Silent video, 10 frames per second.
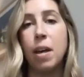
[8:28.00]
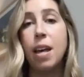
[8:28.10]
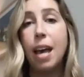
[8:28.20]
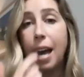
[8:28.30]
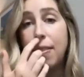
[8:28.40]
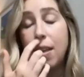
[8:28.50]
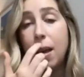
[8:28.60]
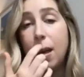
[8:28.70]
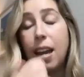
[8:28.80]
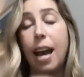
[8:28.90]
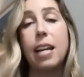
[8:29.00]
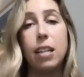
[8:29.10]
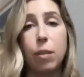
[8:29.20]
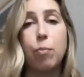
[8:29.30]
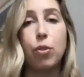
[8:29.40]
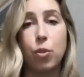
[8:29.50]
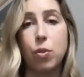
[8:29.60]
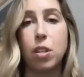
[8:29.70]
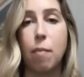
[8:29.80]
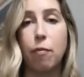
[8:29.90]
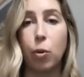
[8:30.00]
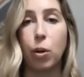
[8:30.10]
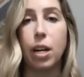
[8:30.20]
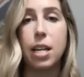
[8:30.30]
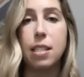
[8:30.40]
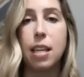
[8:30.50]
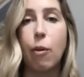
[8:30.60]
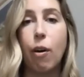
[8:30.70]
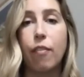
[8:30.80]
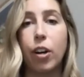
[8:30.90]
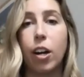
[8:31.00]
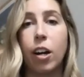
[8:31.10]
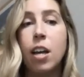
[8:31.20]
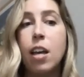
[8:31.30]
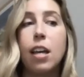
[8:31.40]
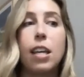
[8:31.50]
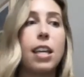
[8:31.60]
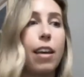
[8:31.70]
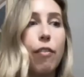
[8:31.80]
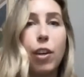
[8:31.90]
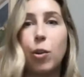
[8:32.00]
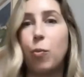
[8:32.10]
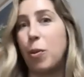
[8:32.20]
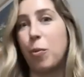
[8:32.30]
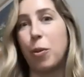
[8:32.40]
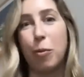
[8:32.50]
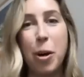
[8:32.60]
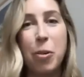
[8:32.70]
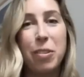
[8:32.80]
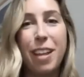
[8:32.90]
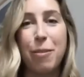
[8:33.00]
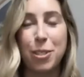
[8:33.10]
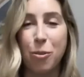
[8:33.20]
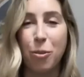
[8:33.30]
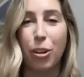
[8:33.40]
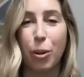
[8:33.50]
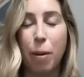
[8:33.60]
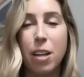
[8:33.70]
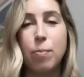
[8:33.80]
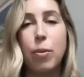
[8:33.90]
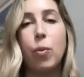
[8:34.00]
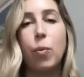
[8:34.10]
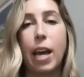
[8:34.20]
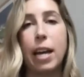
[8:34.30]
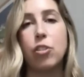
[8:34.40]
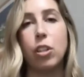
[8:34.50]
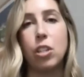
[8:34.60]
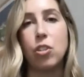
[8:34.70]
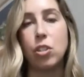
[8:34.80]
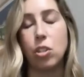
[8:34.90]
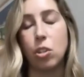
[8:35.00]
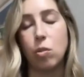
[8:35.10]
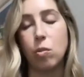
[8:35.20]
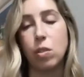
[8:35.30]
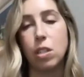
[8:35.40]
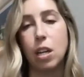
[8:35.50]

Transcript: and then edit and produce them for us. However, given we were remote and that was no longer possible, we actually just used